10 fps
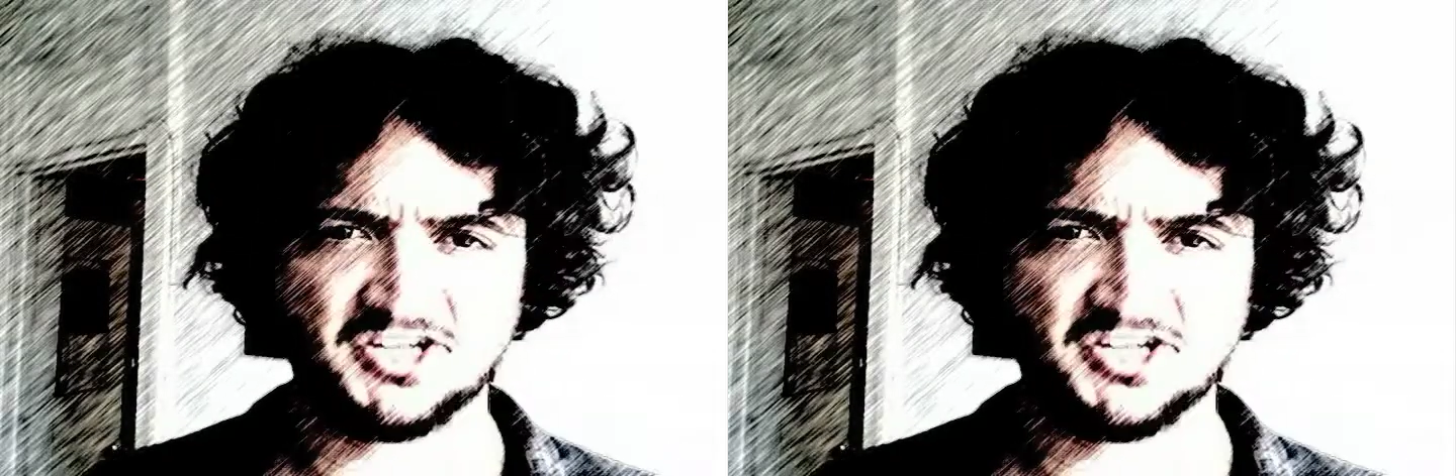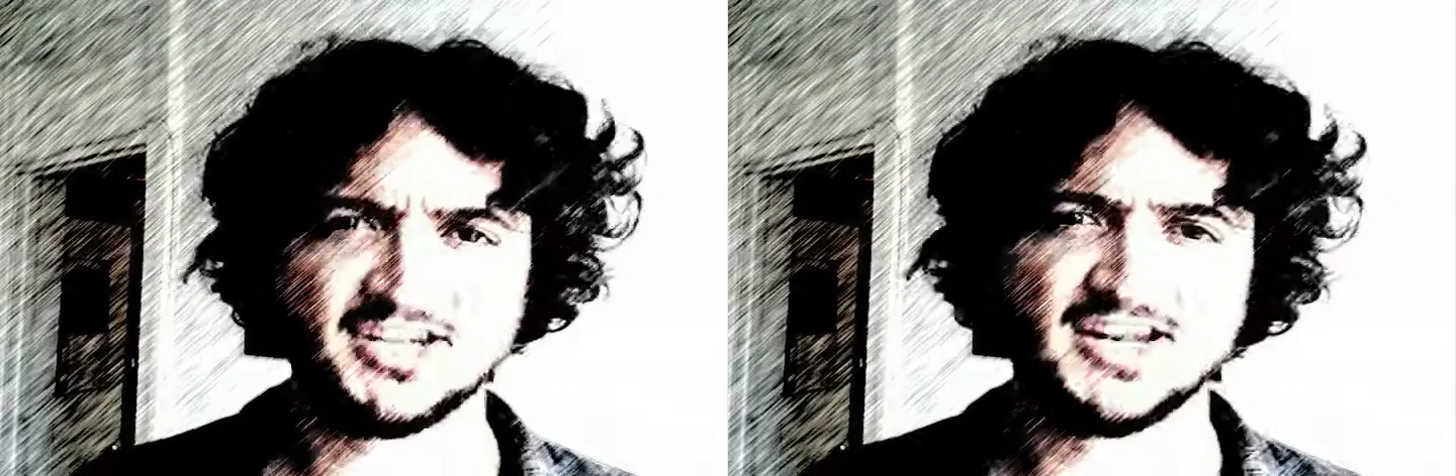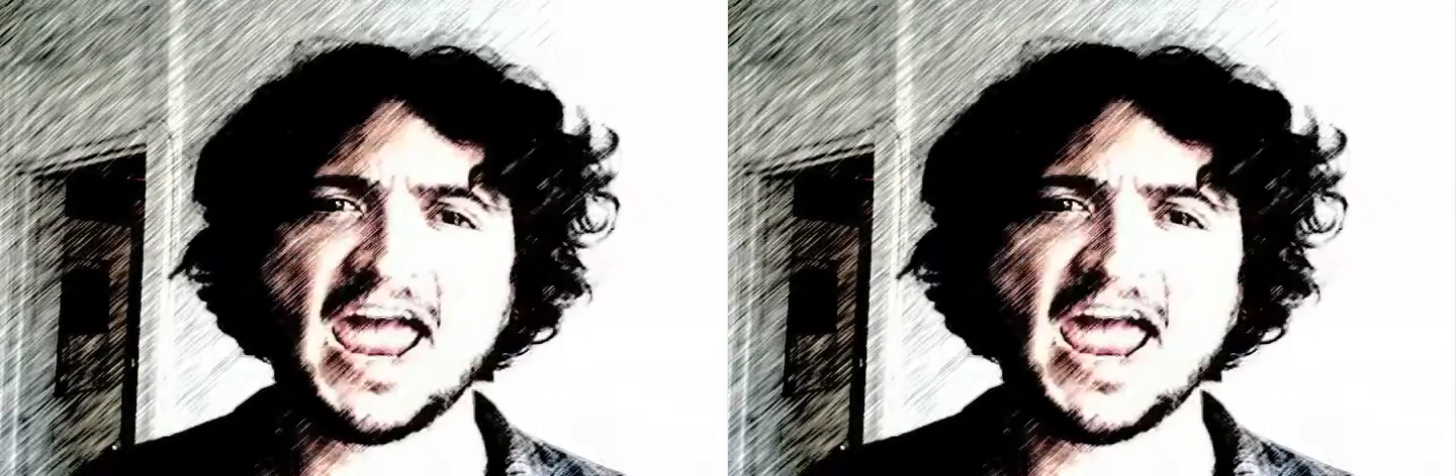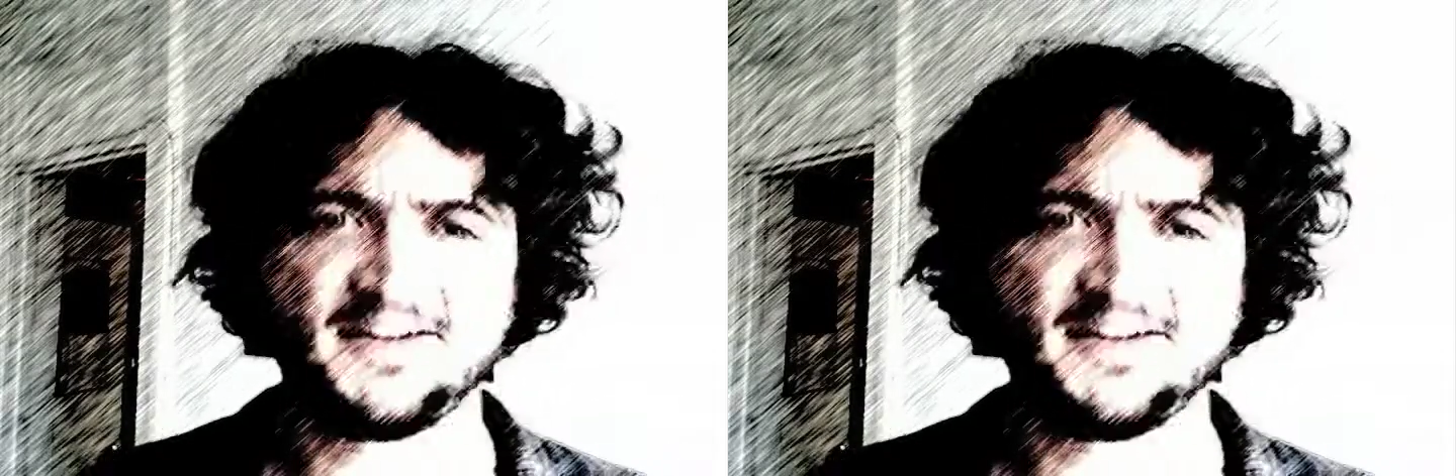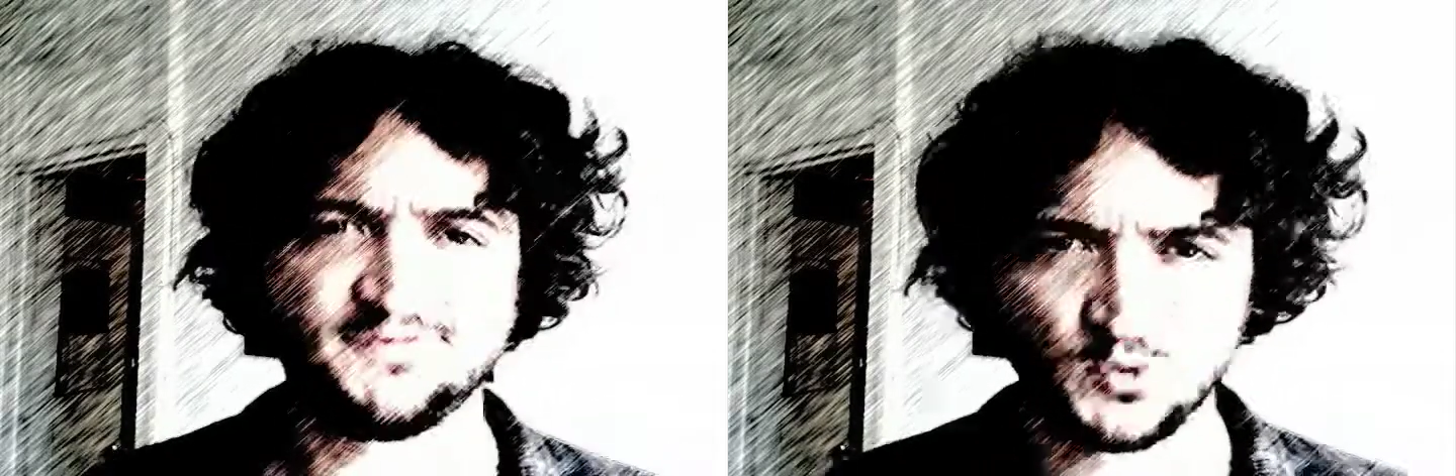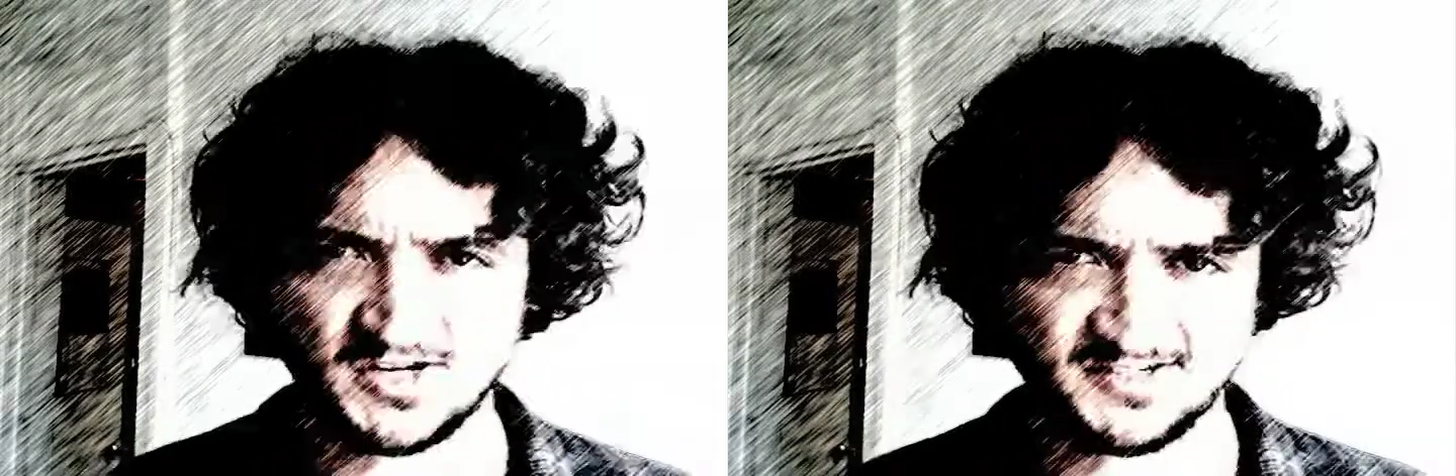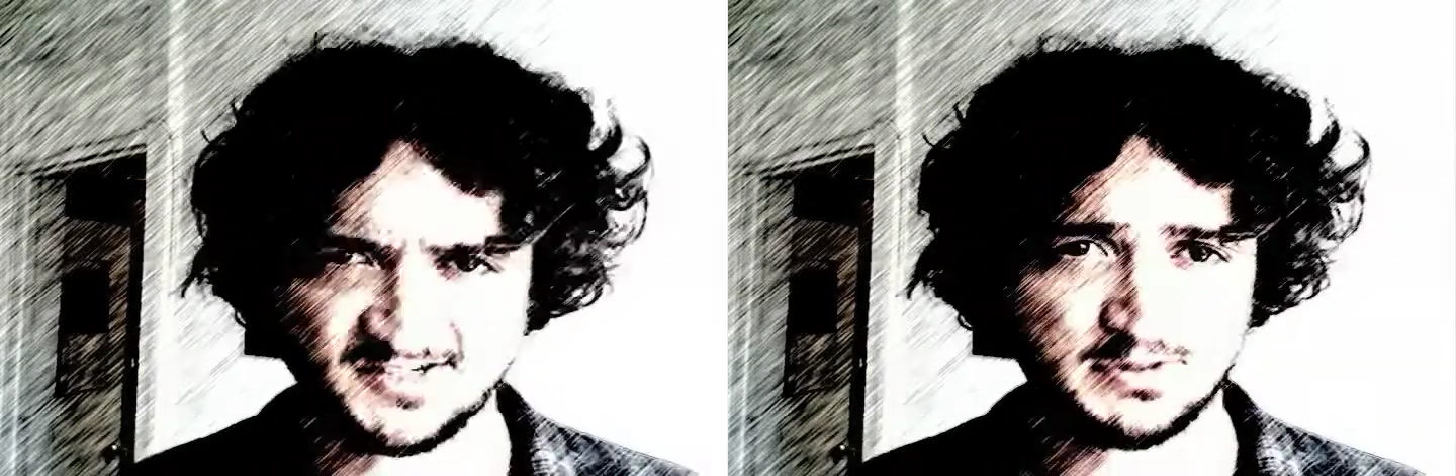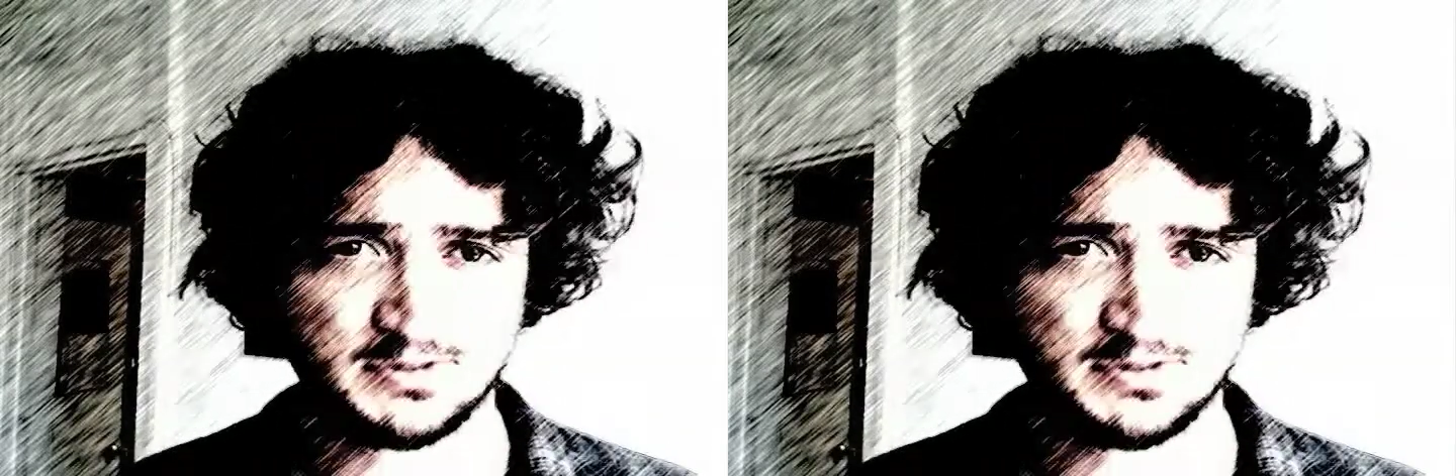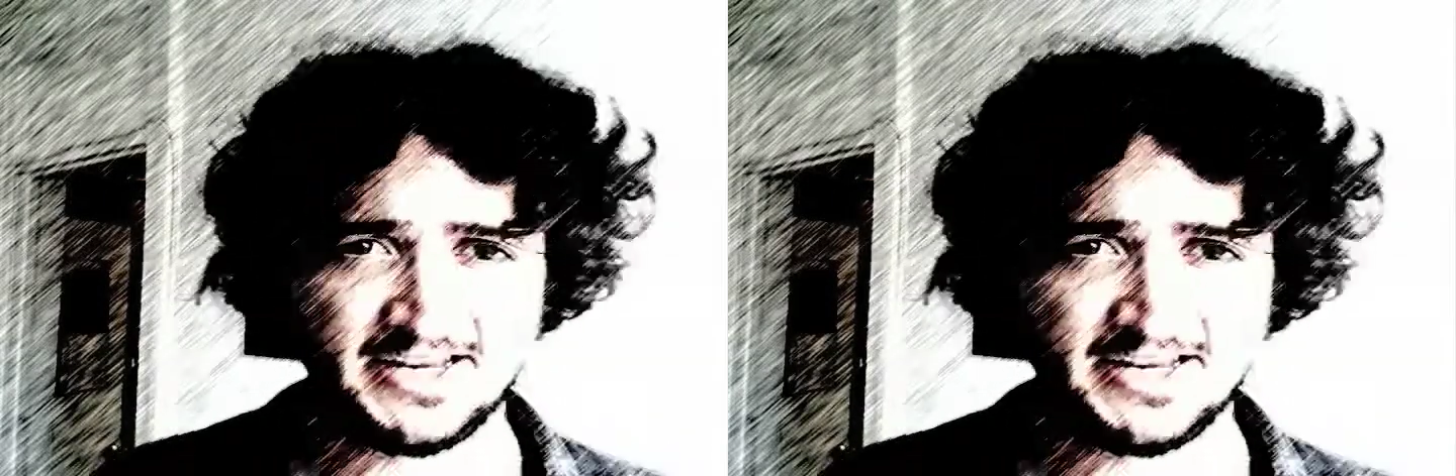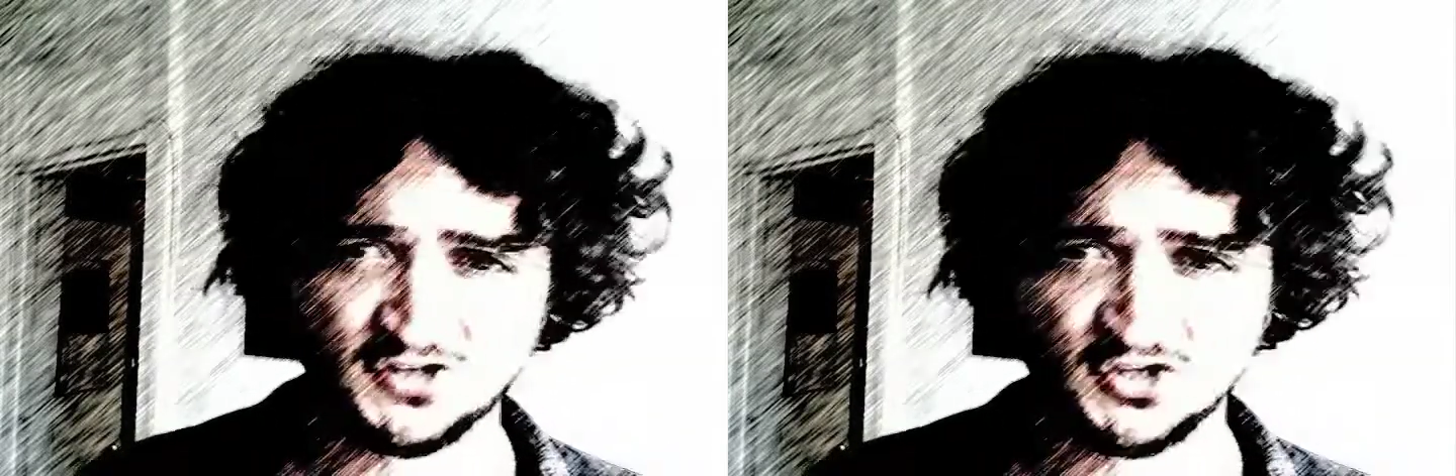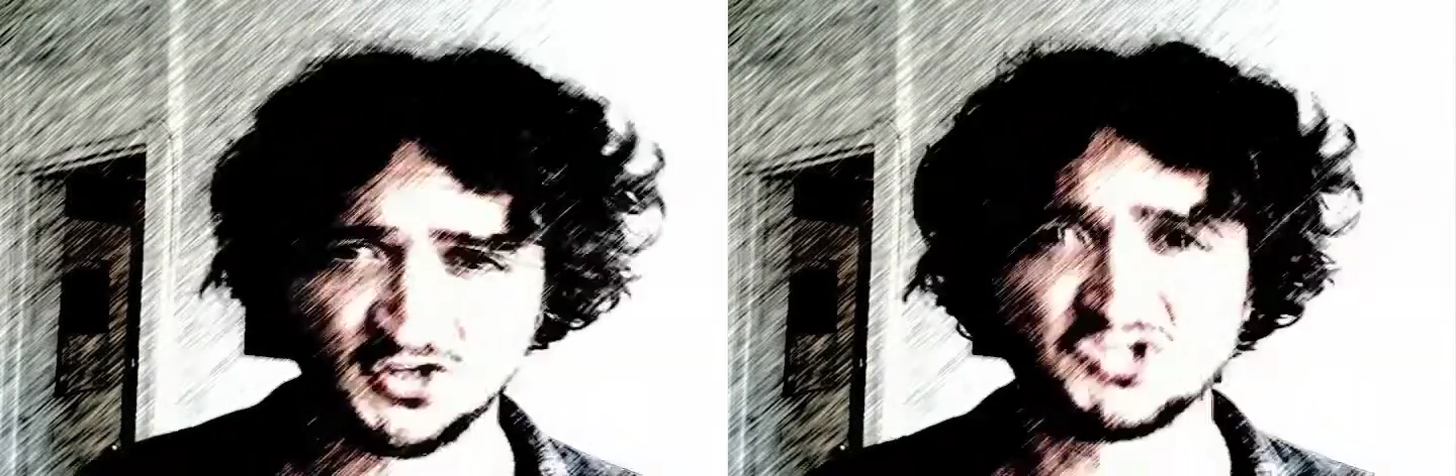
titted half wits in plain view.